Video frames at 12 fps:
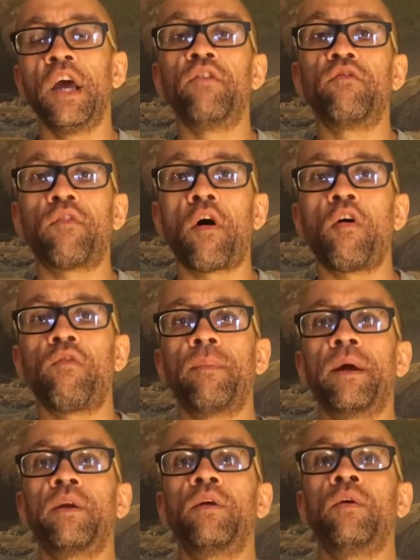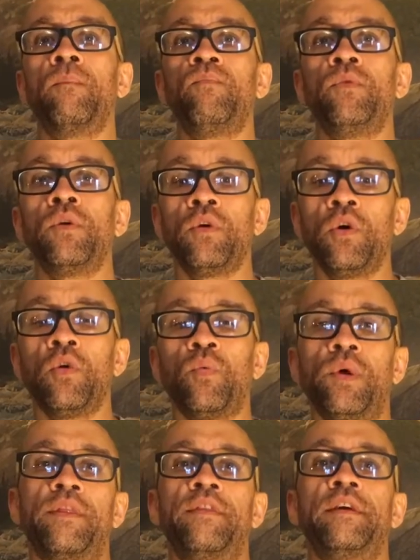involvement
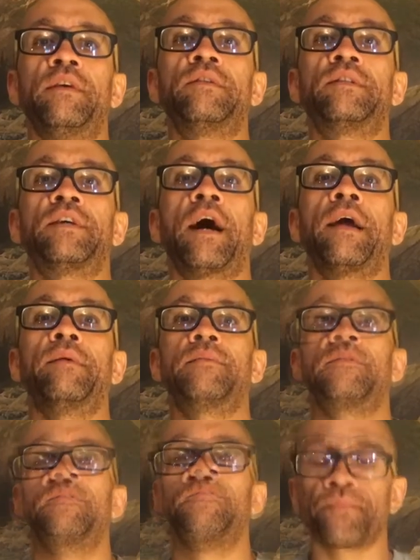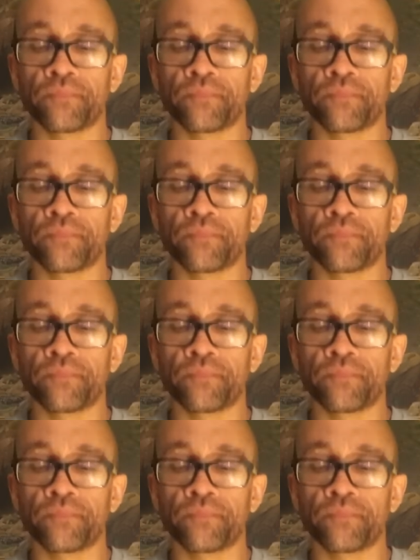with these types.